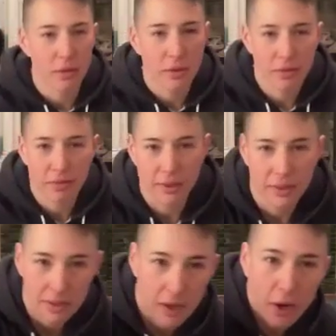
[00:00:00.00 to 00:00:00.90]
full of
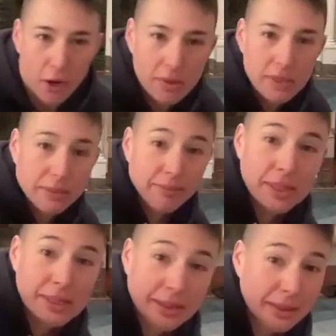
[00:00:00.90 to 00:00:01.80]
carbs,
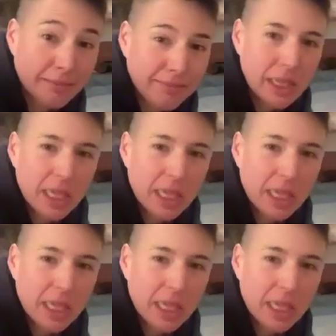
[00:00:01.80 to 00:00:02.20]
basically.